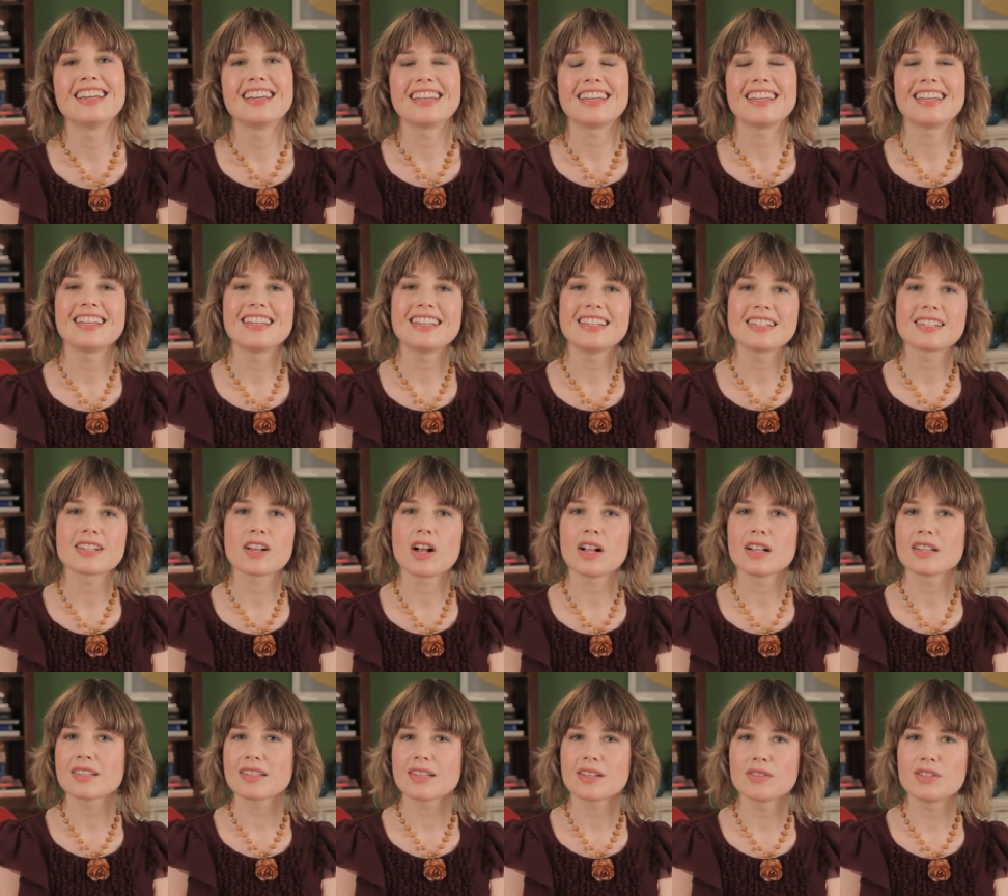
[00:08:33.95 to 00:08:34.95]
He's
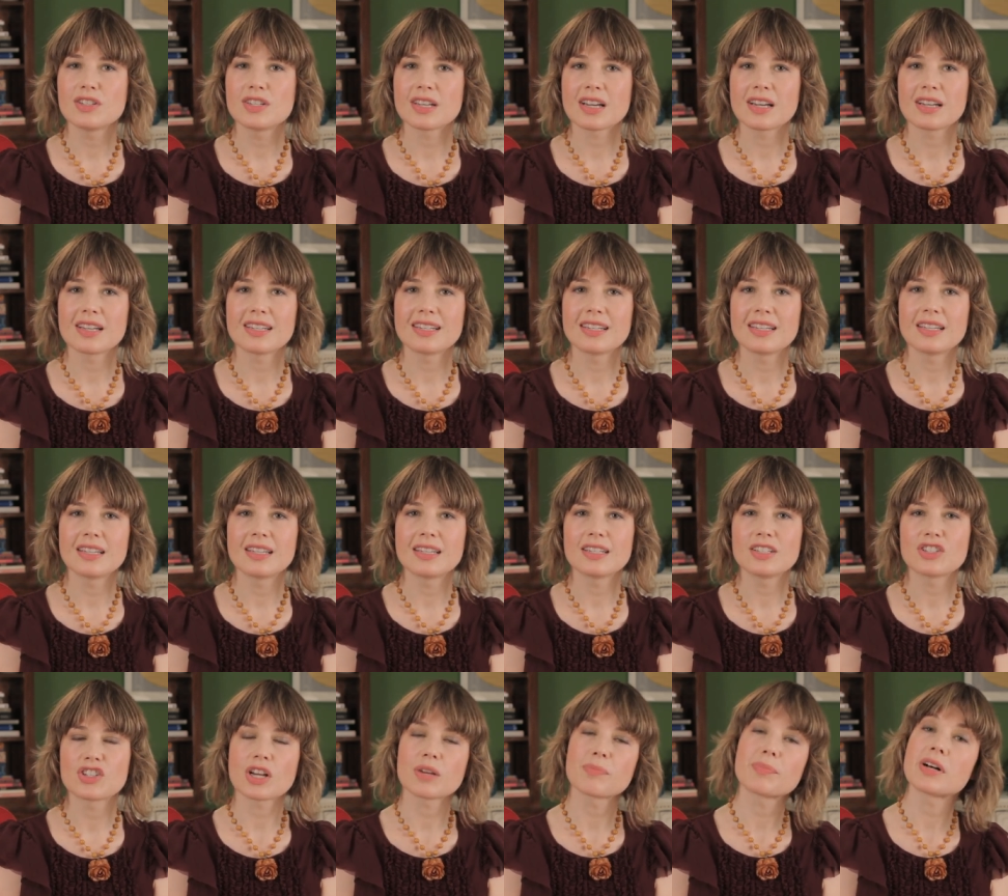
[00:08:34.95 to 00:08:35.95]
also done
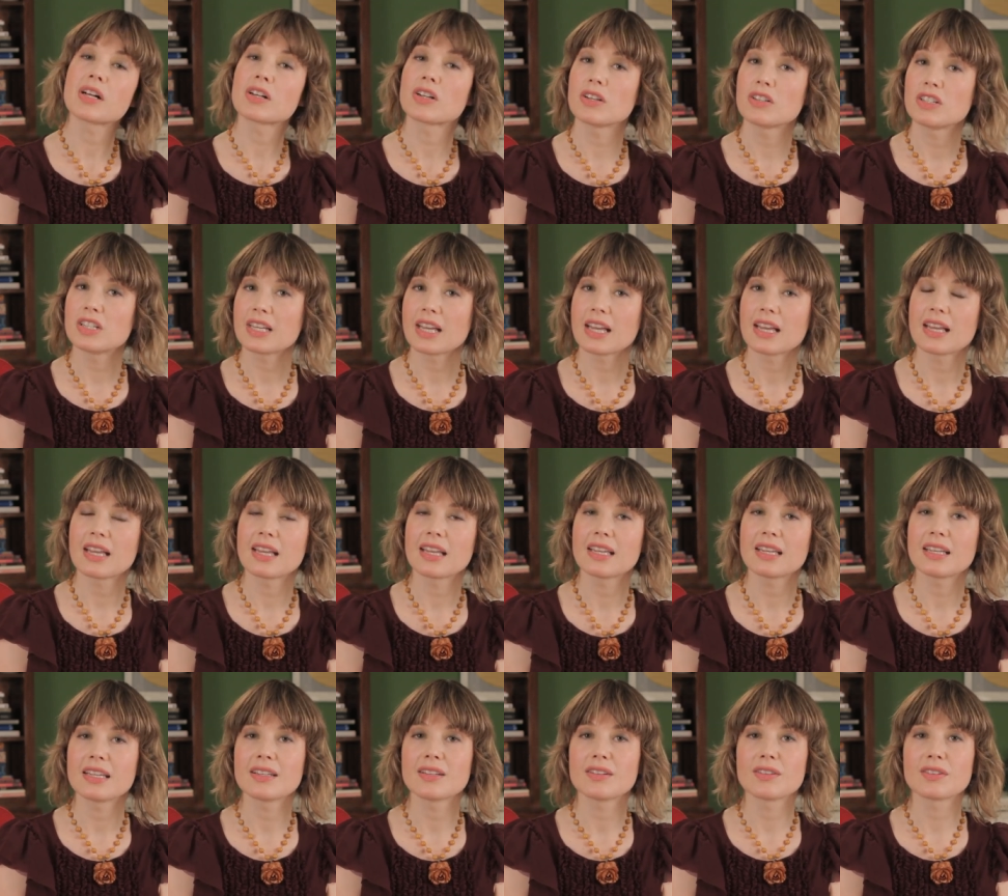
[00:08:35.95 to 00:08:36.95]
Jean-Paul
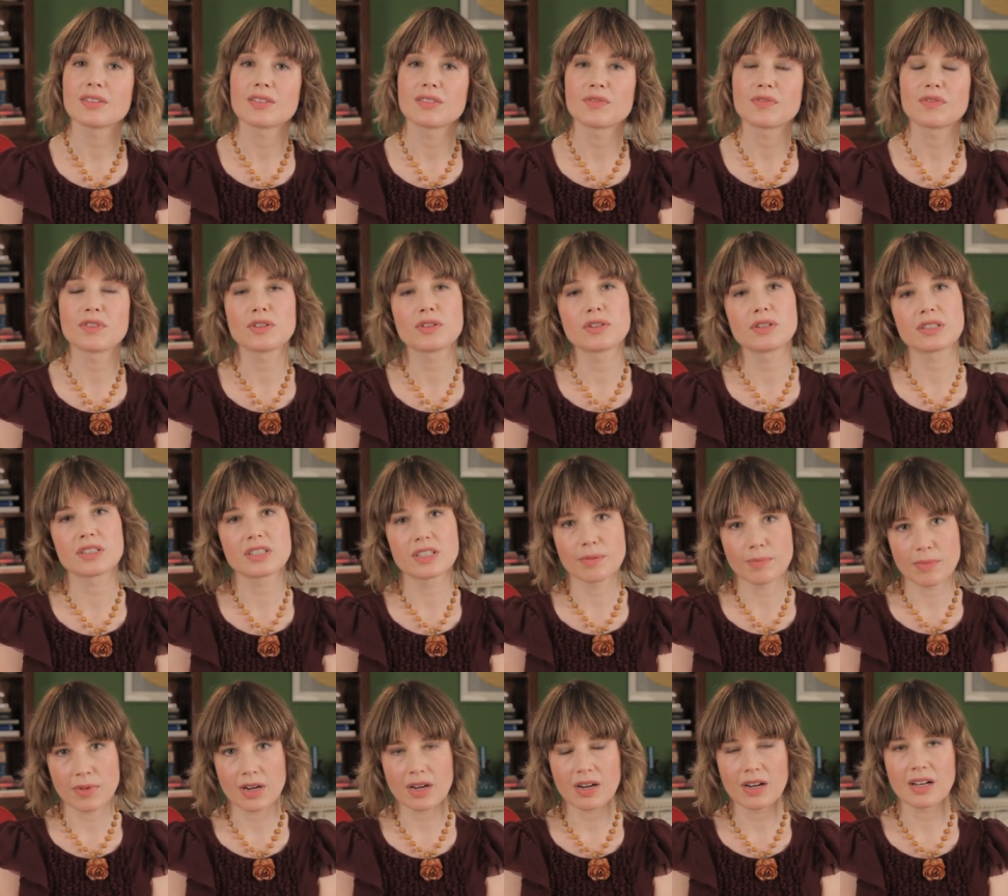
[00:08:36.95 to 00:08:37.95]
Gaultier, Fleur de
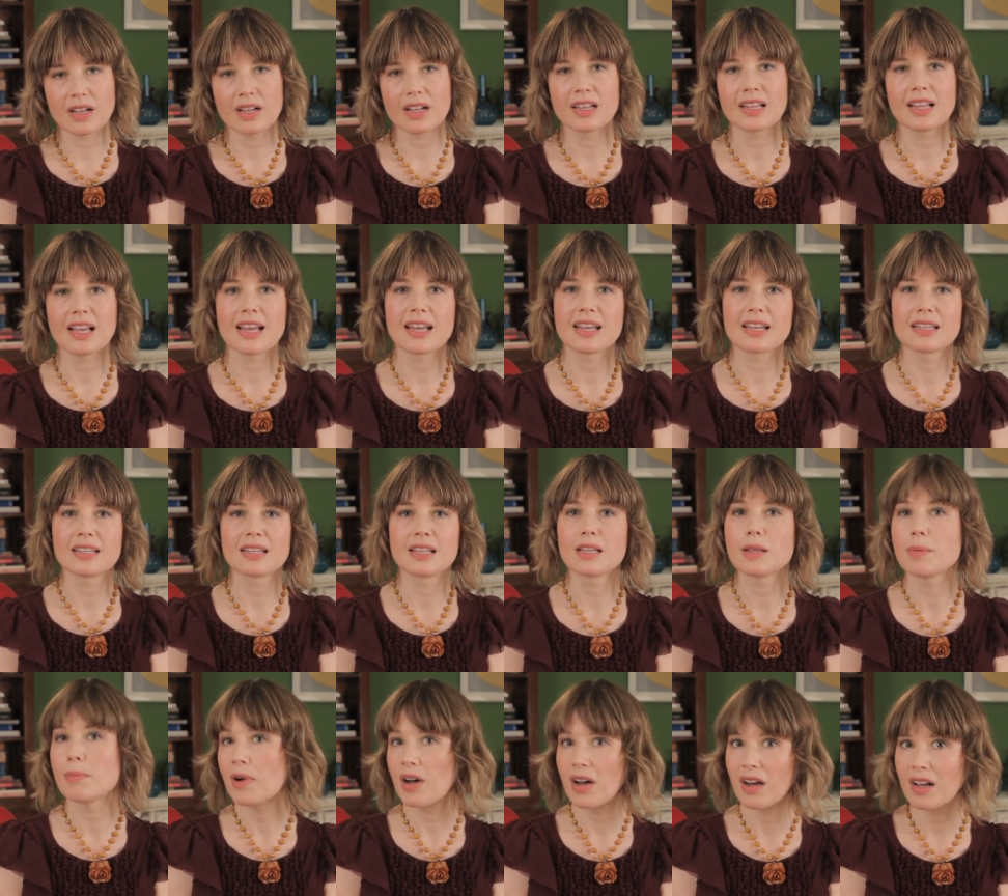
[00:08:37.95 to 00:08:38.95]
Mal, and
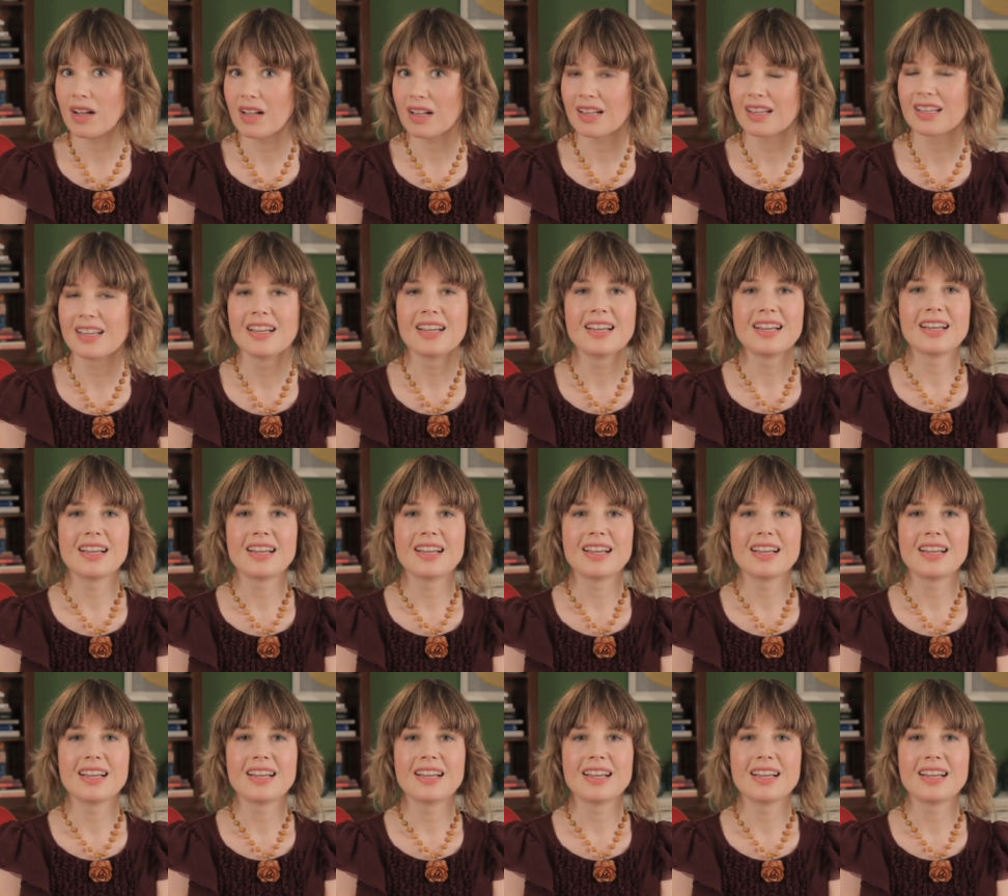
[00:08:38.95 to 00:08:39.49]
Le Mal.